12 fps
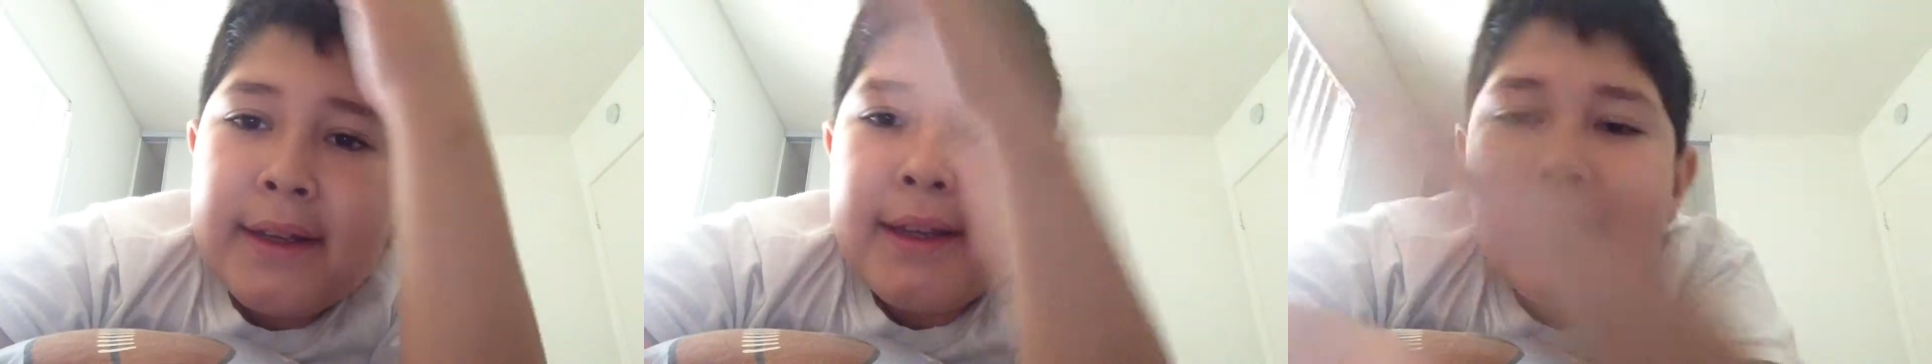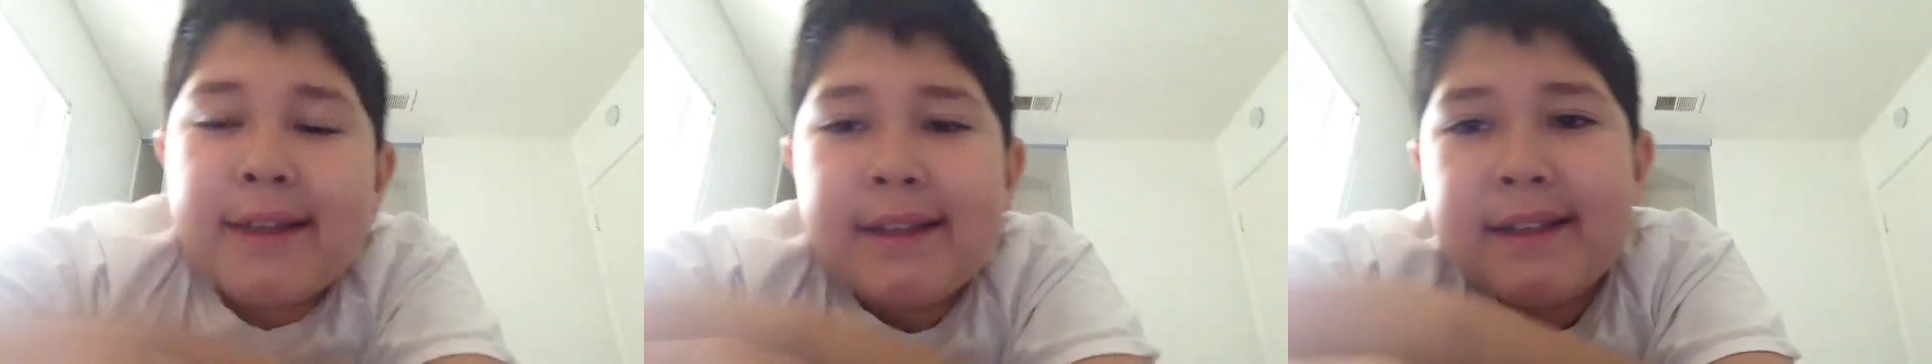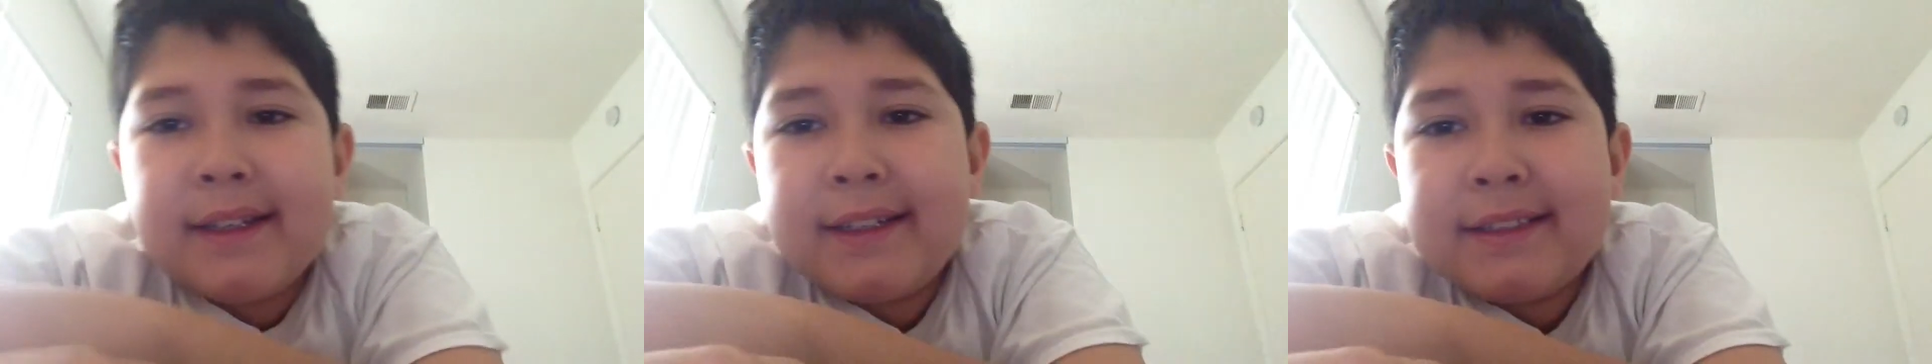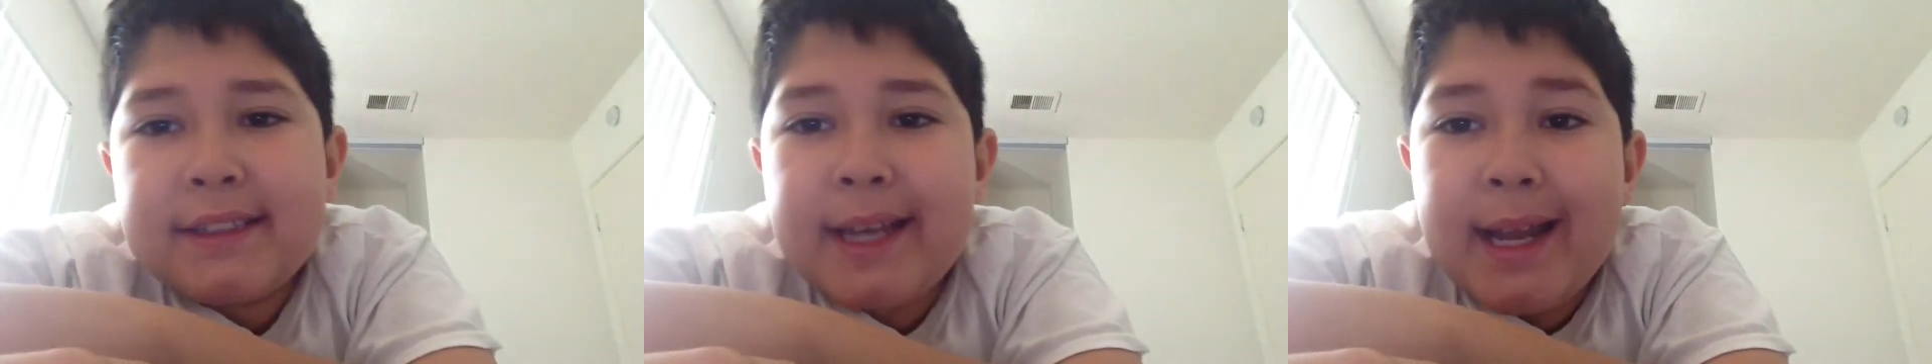And uh,
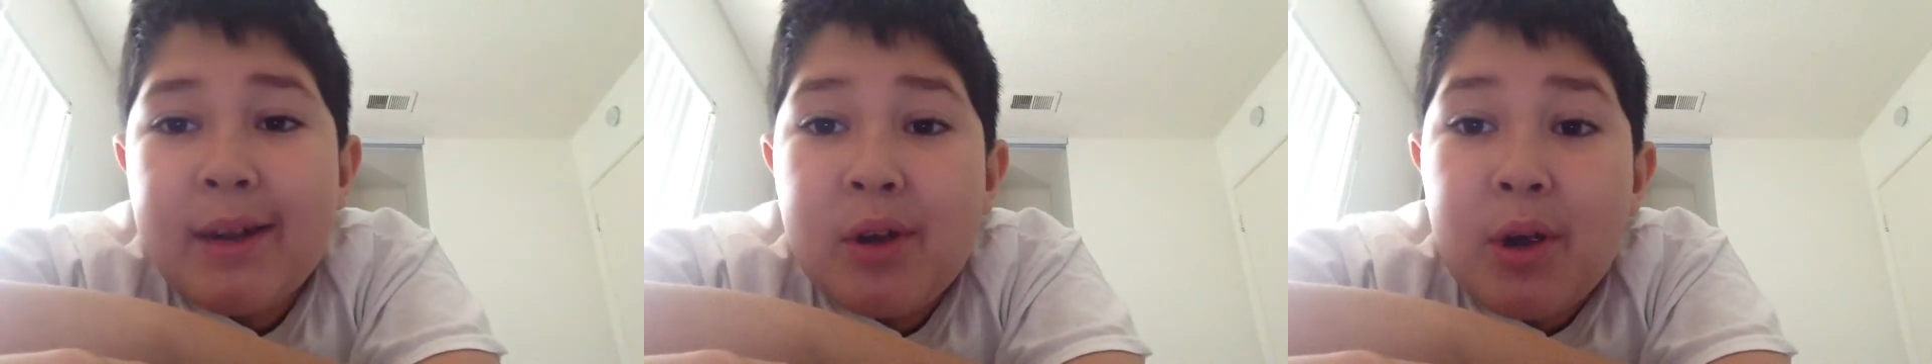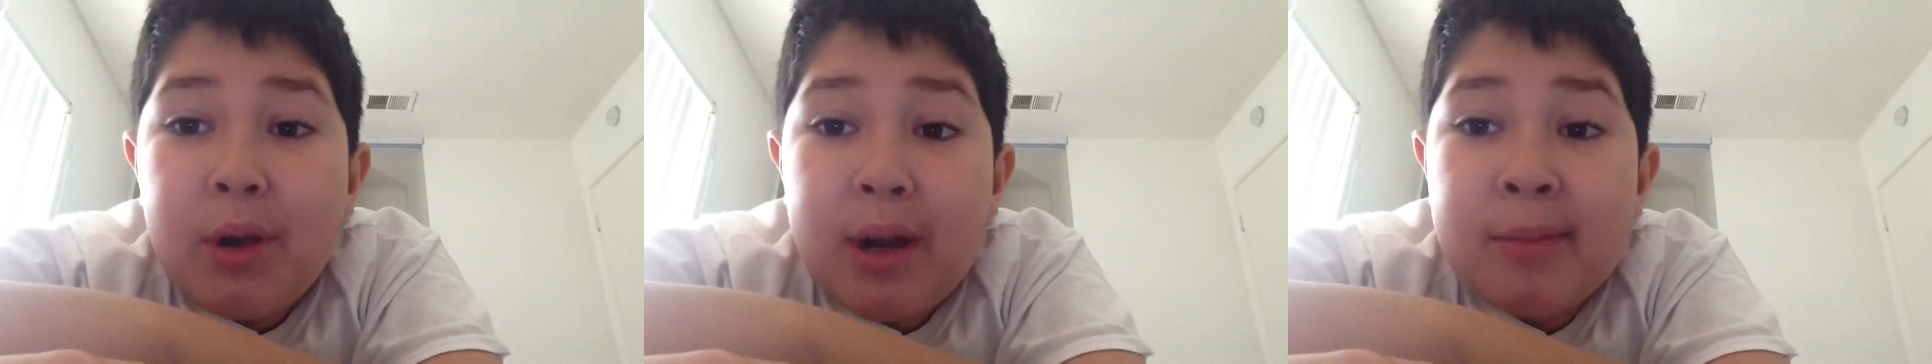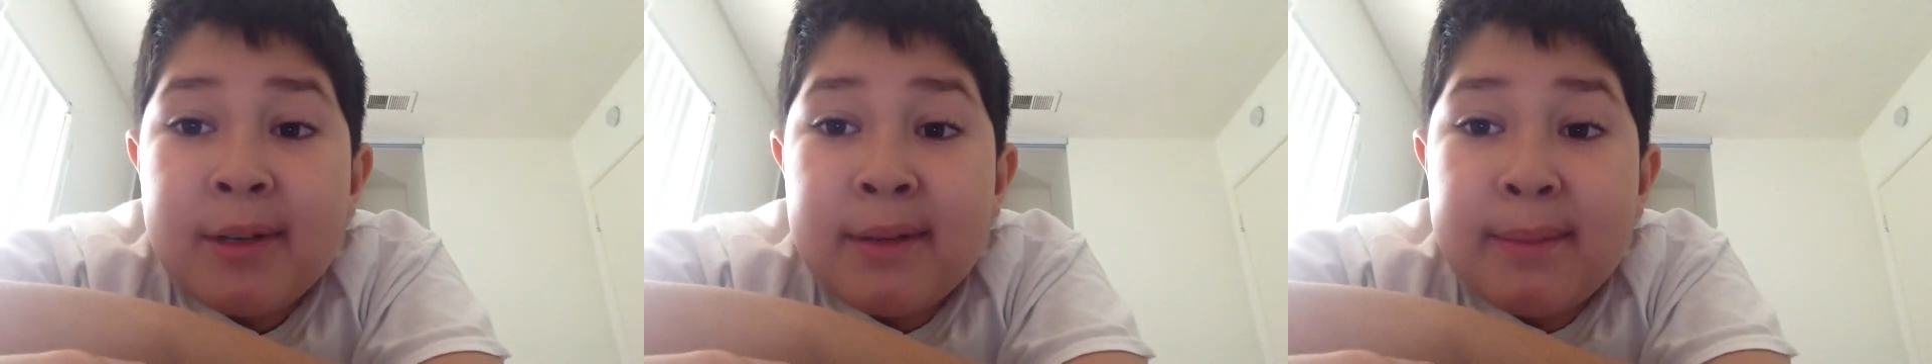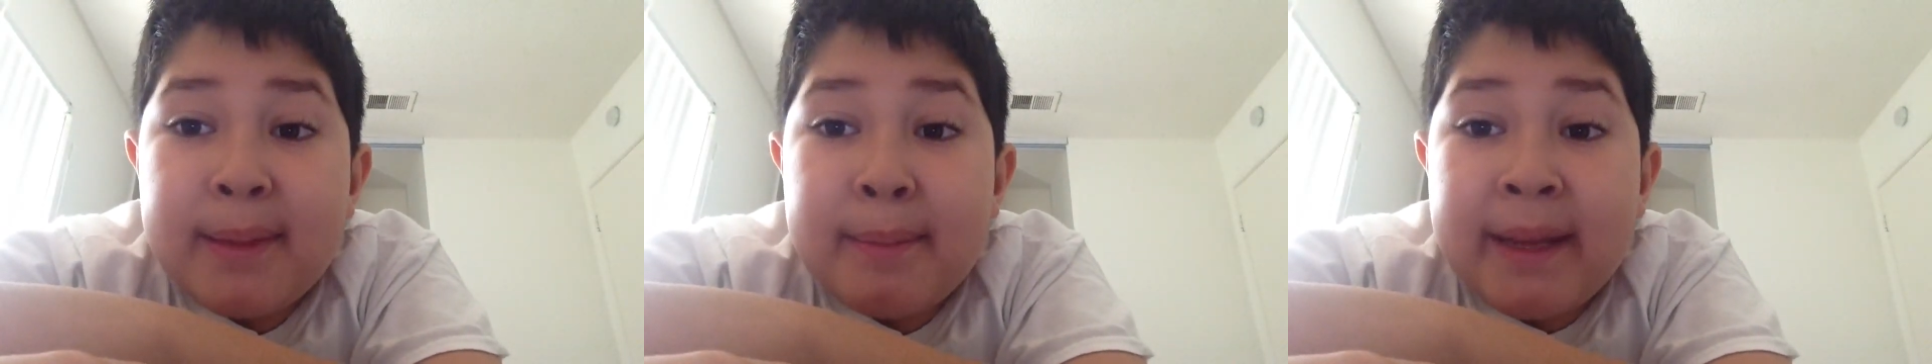today, I'm going to
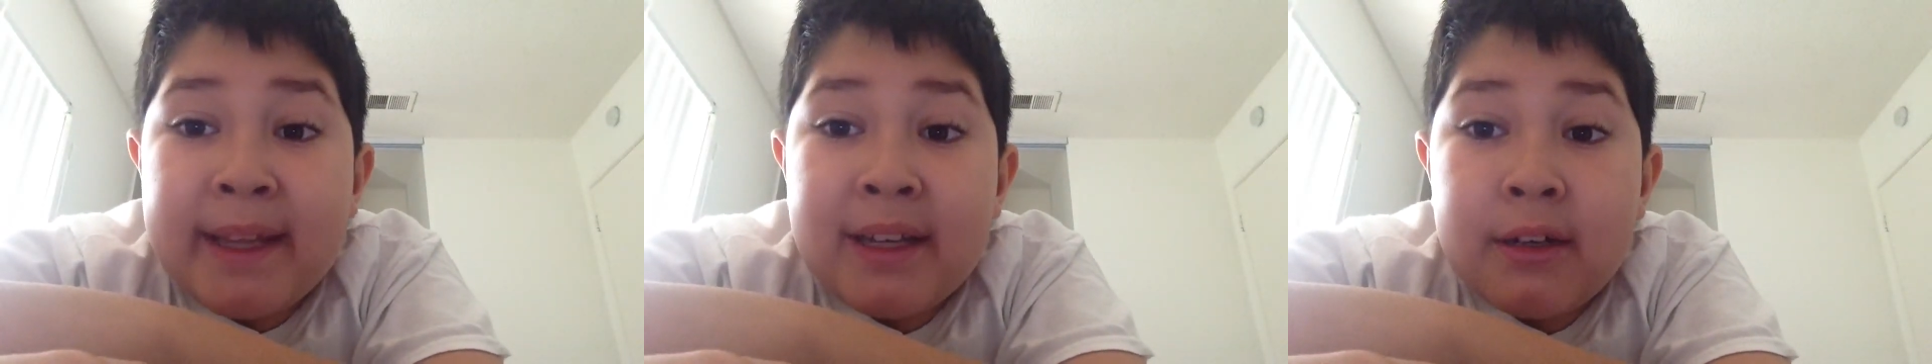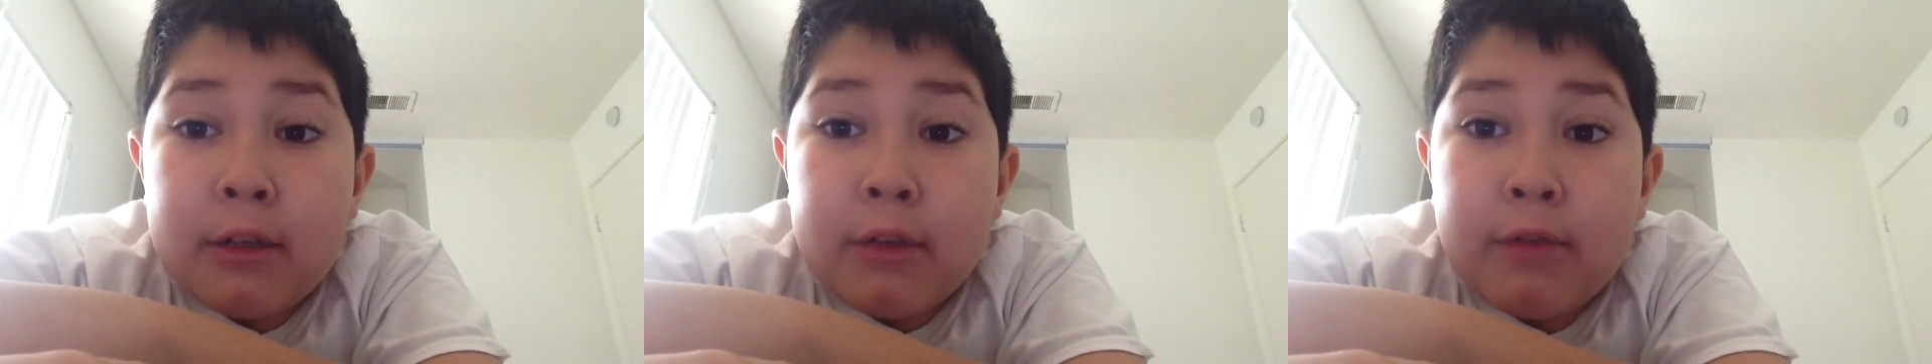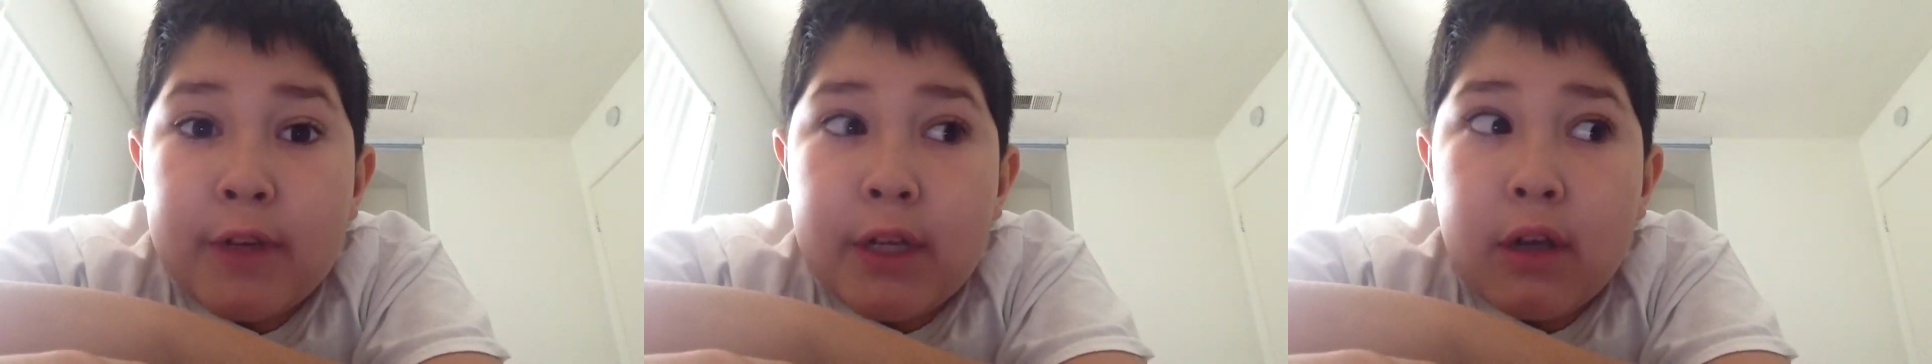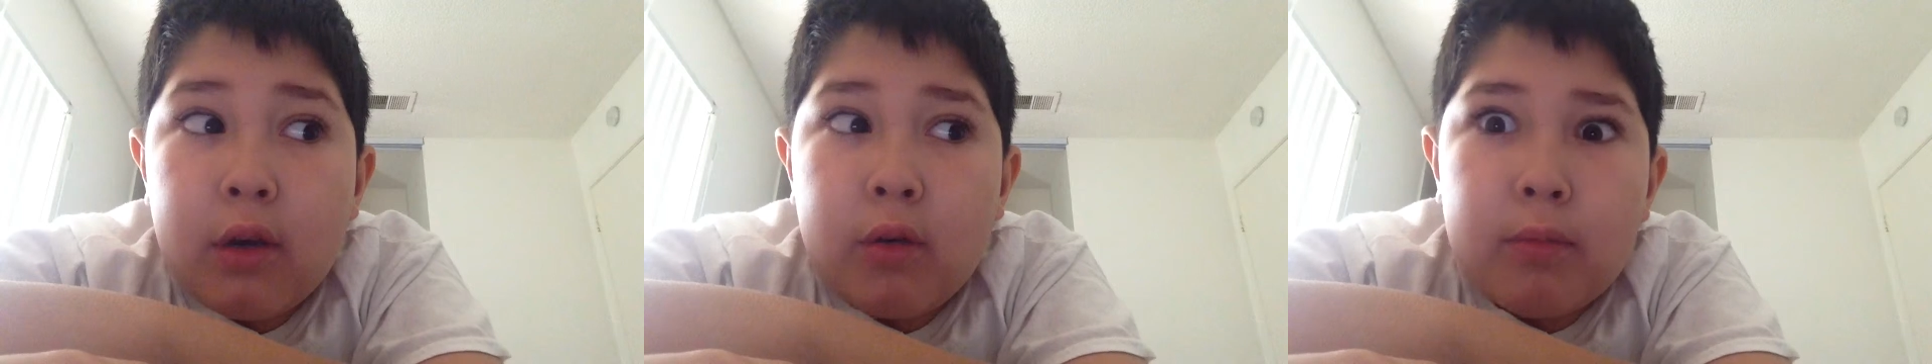be making another
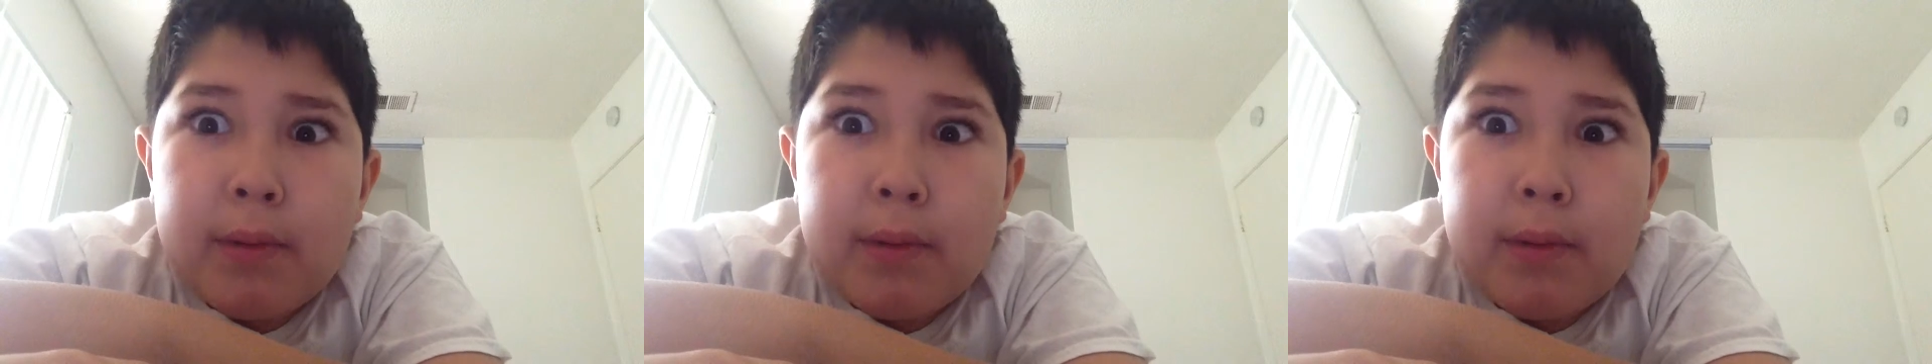video,